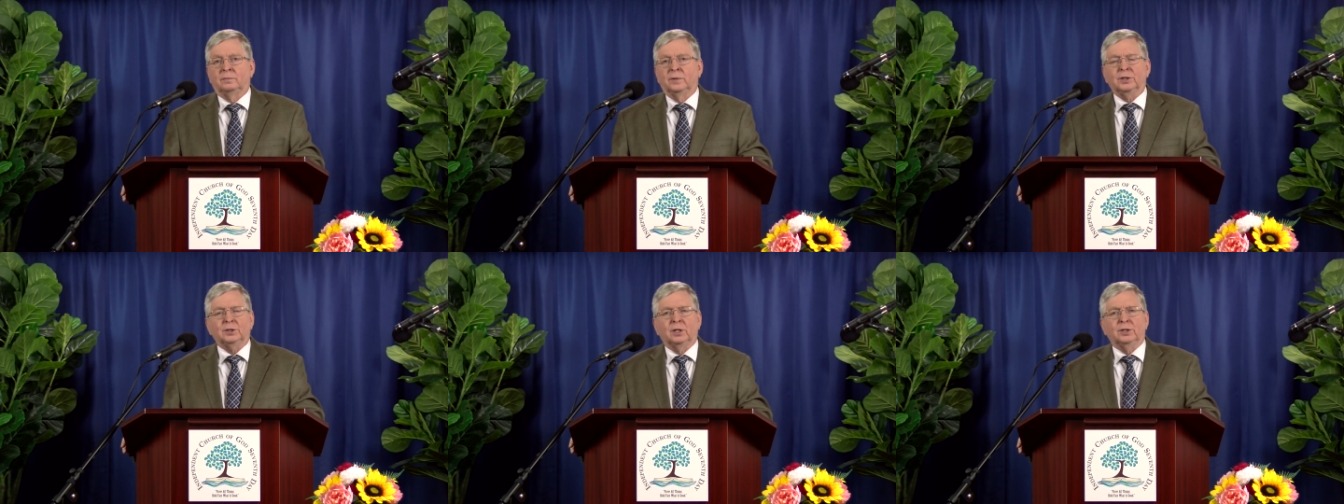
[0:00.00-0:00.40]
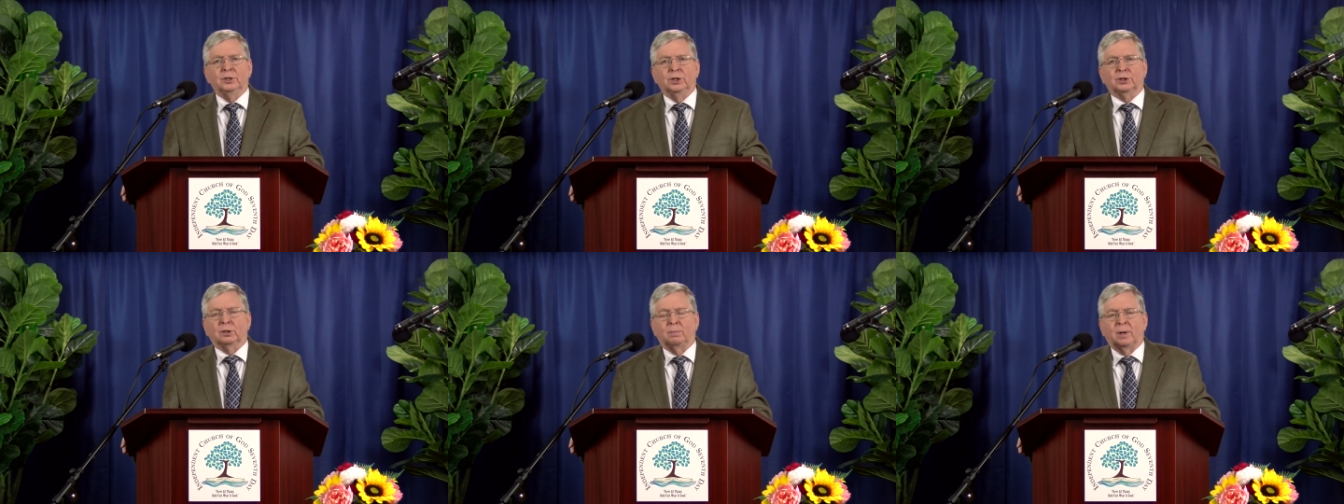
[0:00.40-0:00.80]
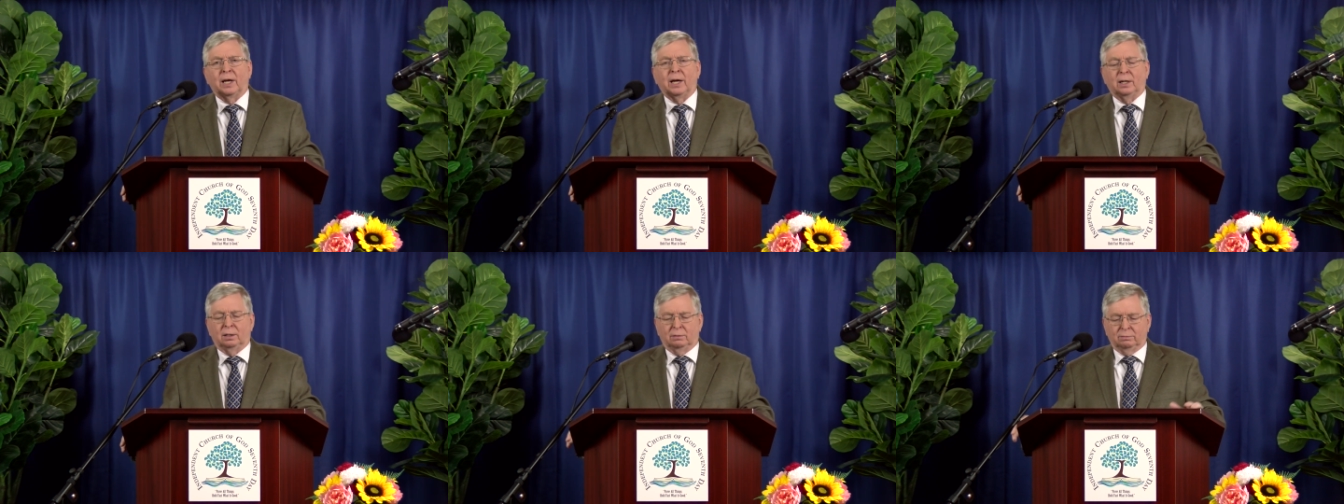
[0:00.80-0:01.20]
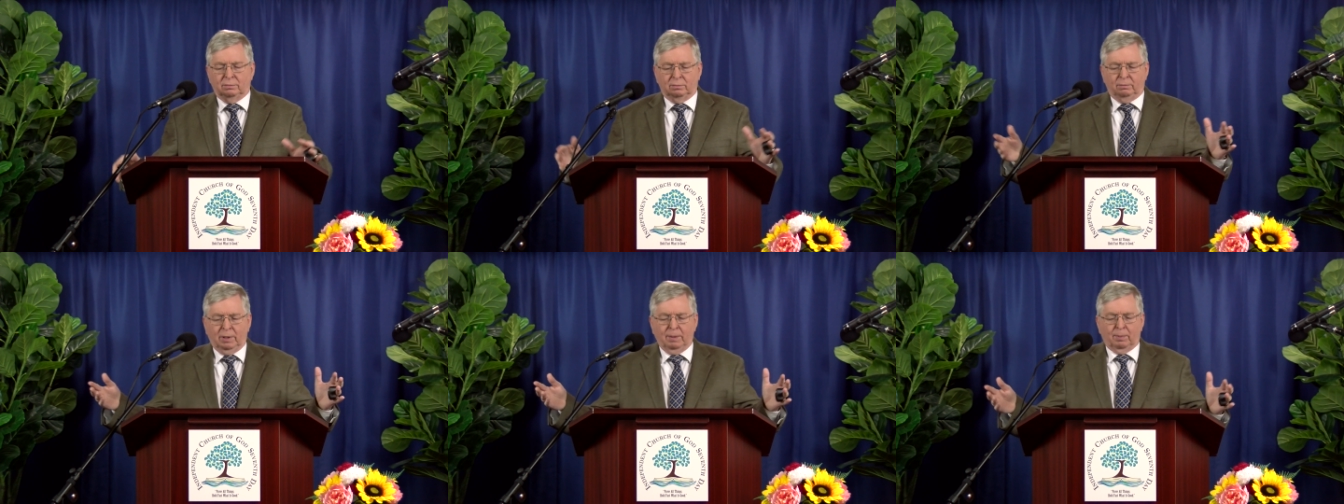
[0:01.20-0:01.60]
This doesn't just apply to
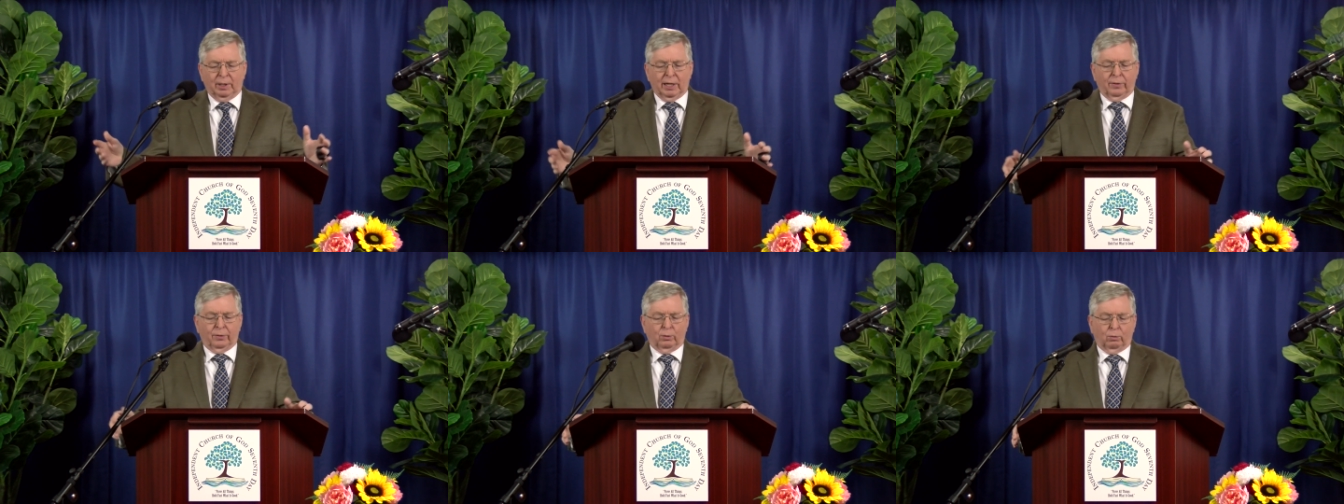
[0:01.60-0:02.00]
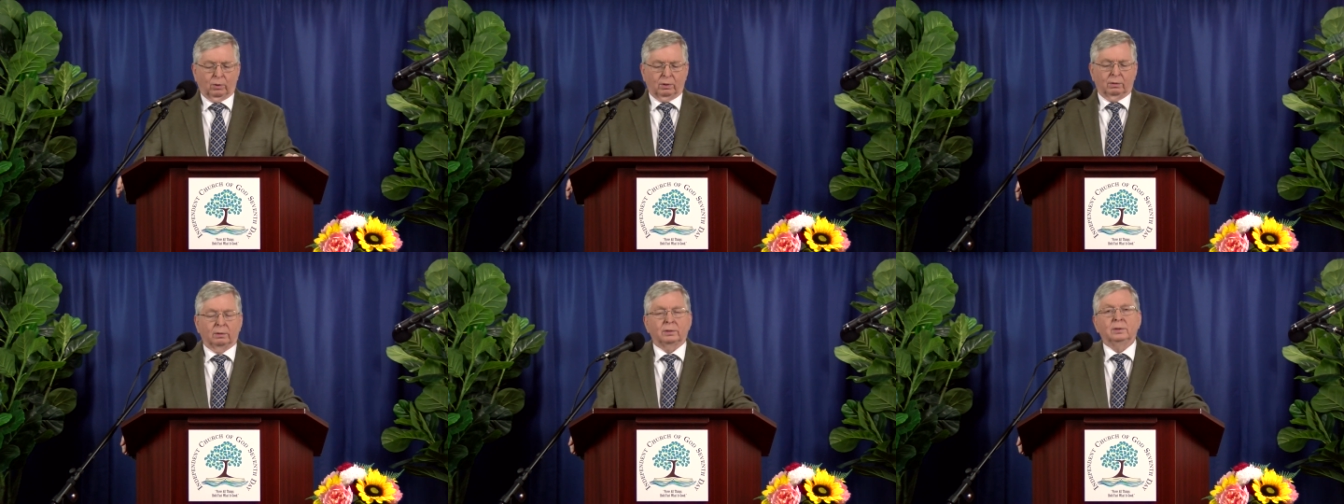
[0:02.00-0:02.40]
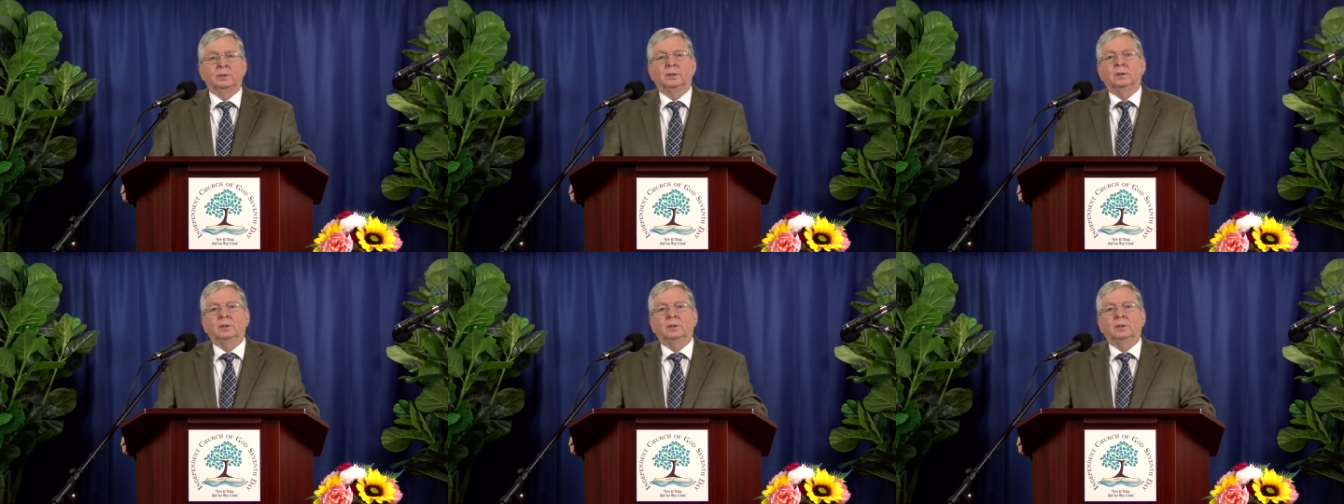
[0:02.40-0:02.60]
people out in the world.